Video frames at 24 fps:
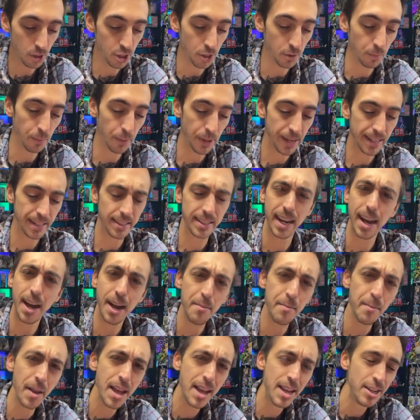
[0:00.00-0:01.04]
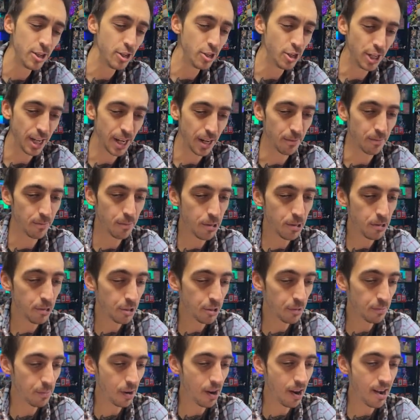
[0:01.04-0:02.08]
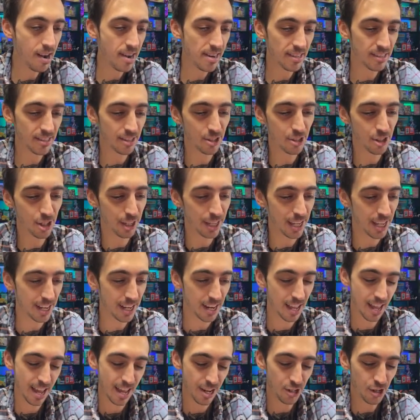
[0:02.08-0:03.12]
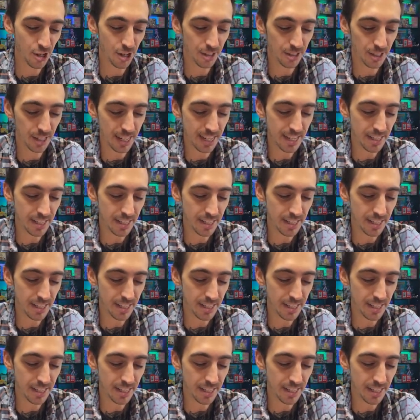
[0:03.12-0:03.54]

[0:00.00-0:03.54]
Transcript: what you picked up. Did you get a booster box? Did you get just